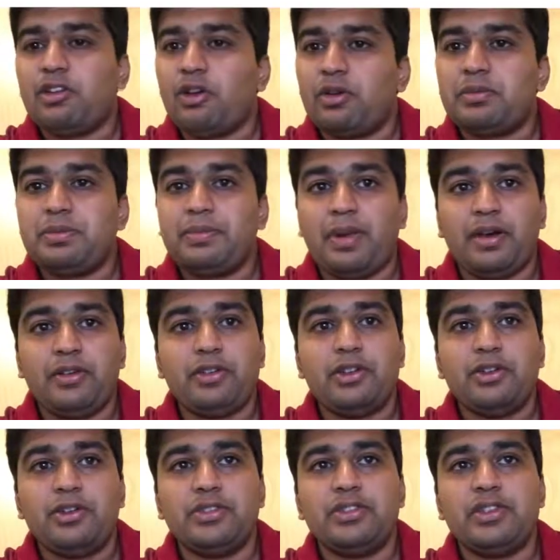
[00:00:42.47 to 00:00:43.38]
not power
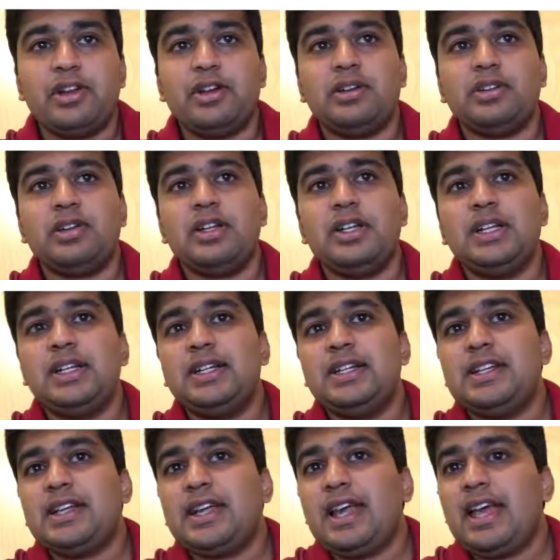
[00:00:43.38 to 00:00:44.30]
user,
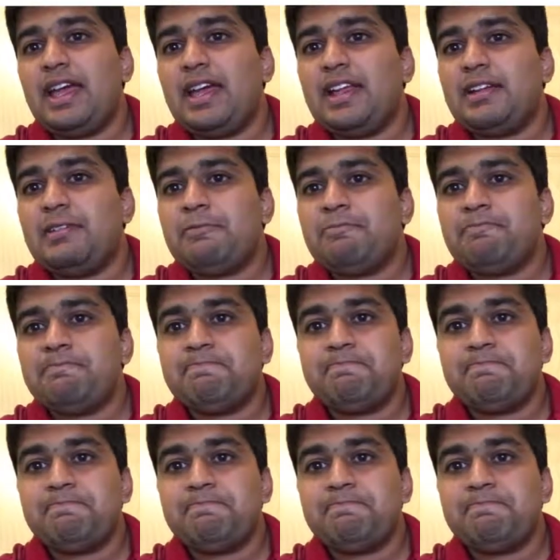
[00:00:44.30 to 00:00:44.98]
and